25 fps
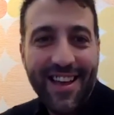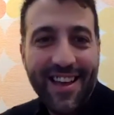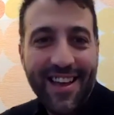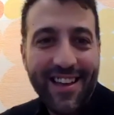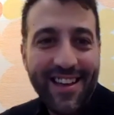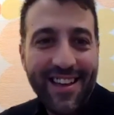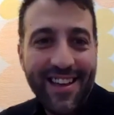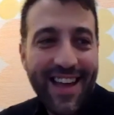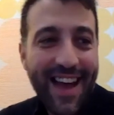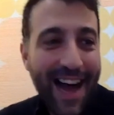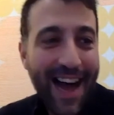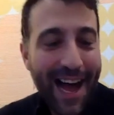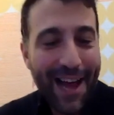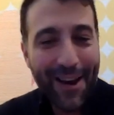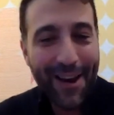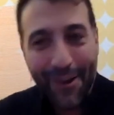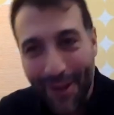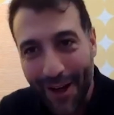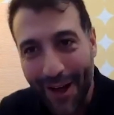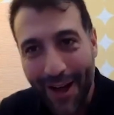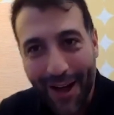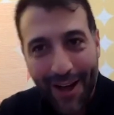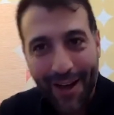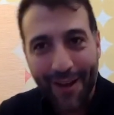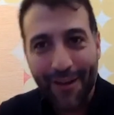Yeah, I
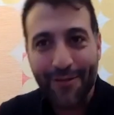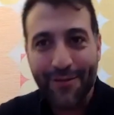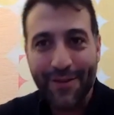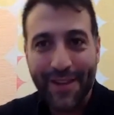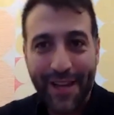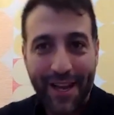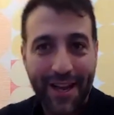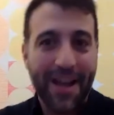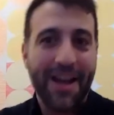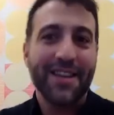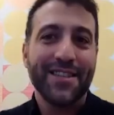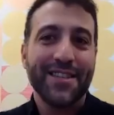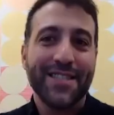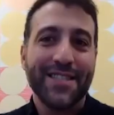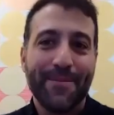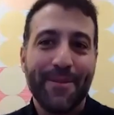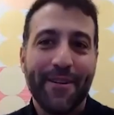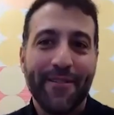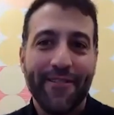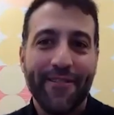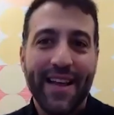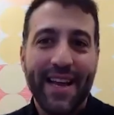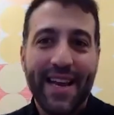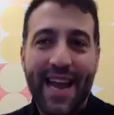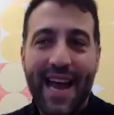love the concept
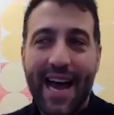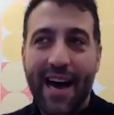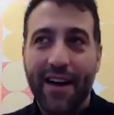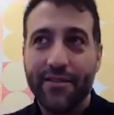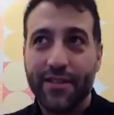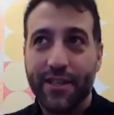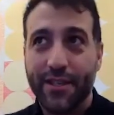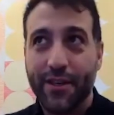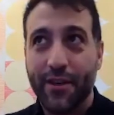of land houses.